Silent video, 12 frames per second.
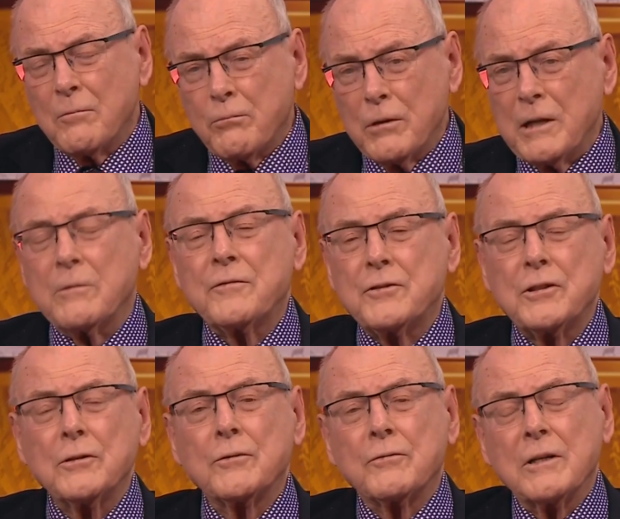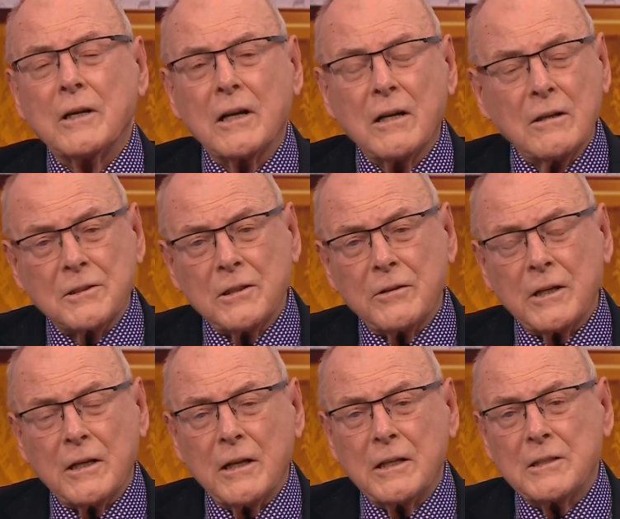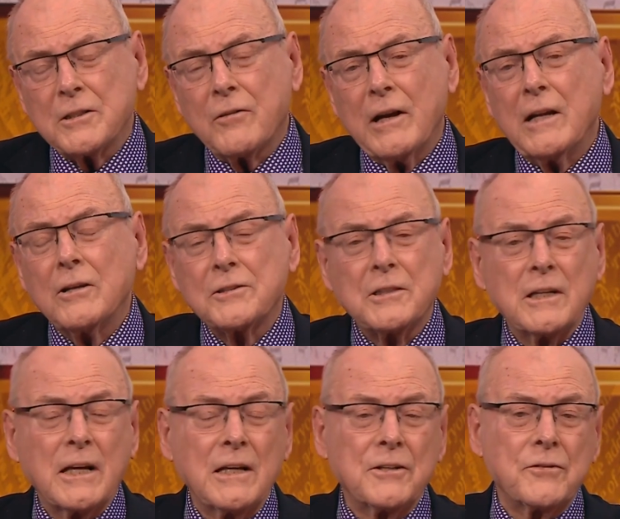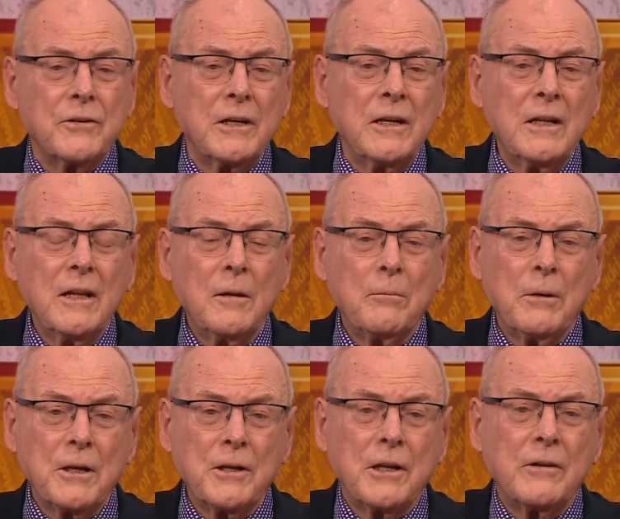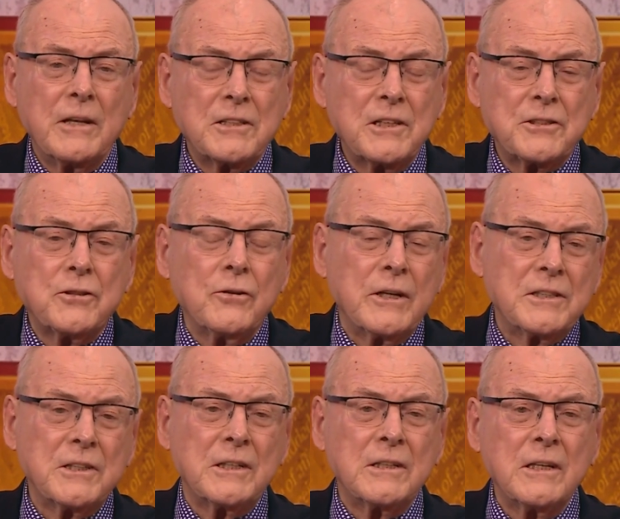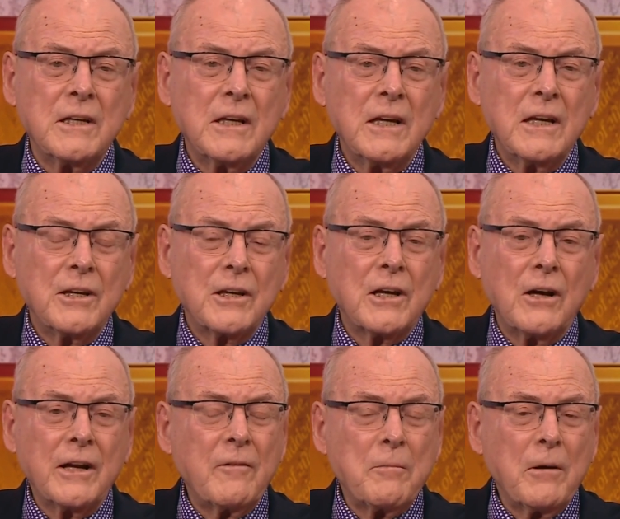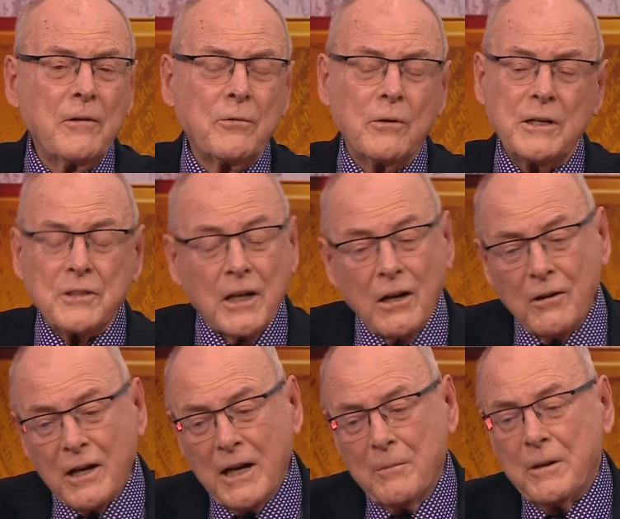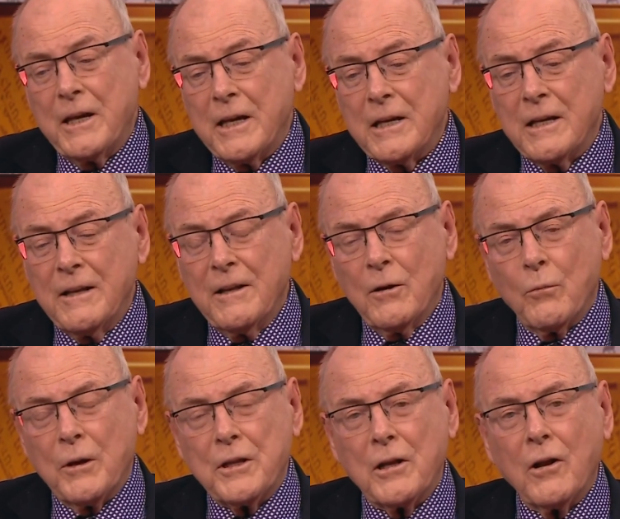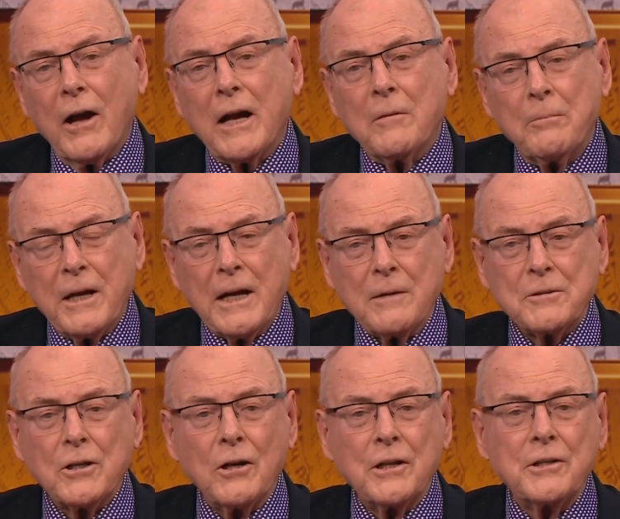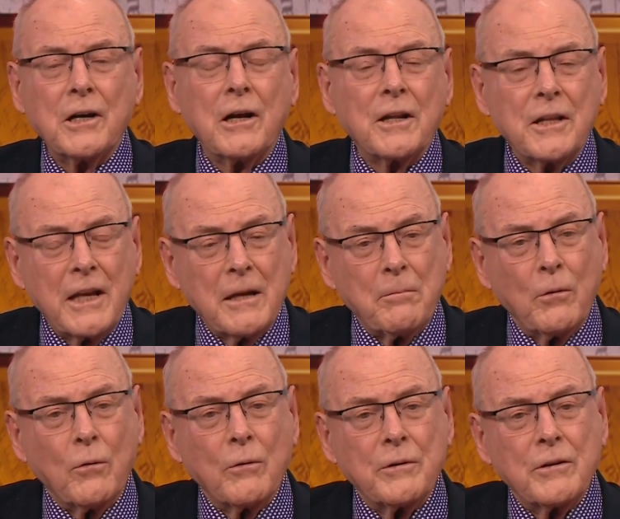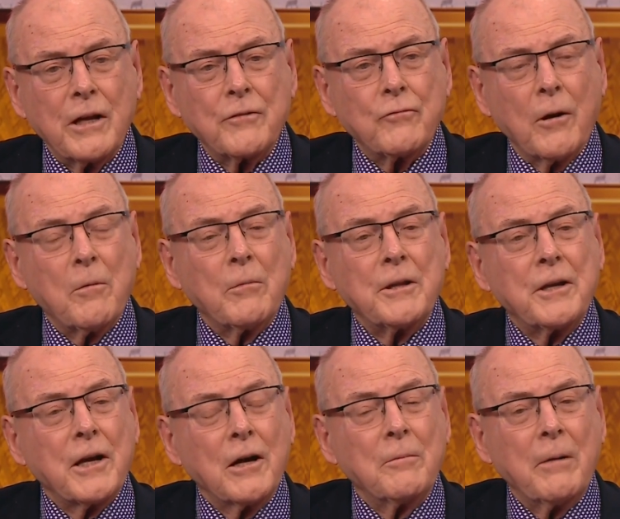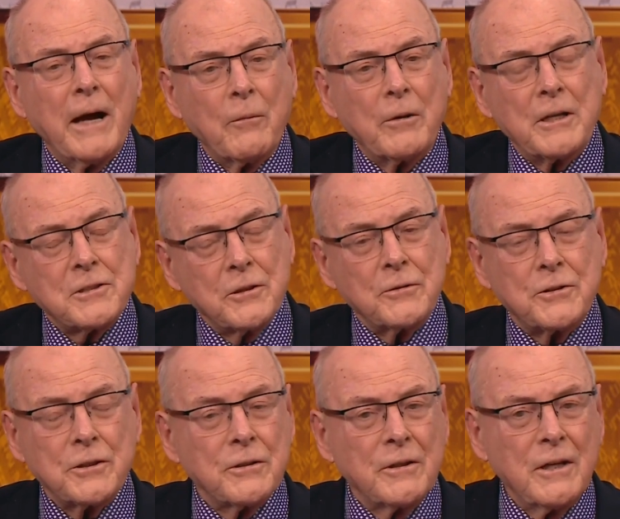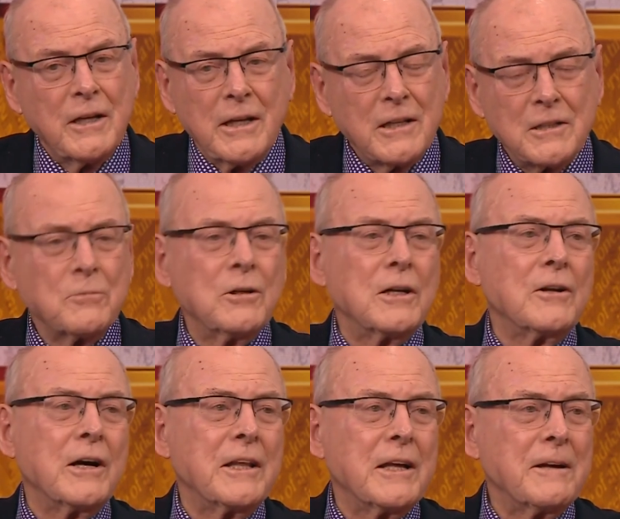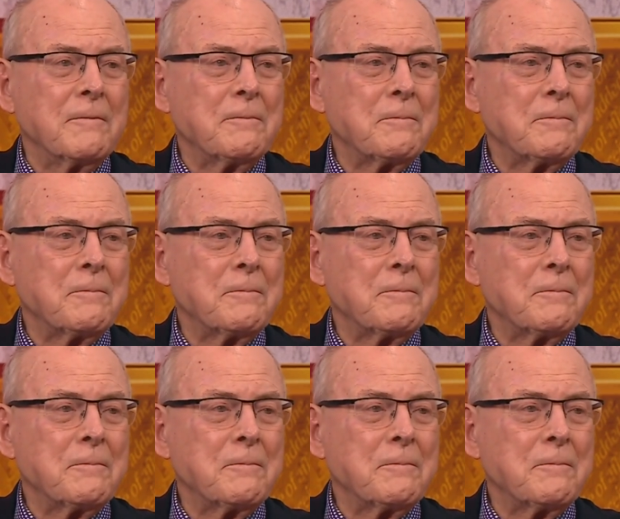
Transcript: brilliant with children. I can't tell you, and he's a great loss to the country. But you know, that's his choice, and you can't have it both ways. You can't come here when you like and pick up Scotland Yard at the airport and drop them when you go back when it suits you. It doesn't work like that.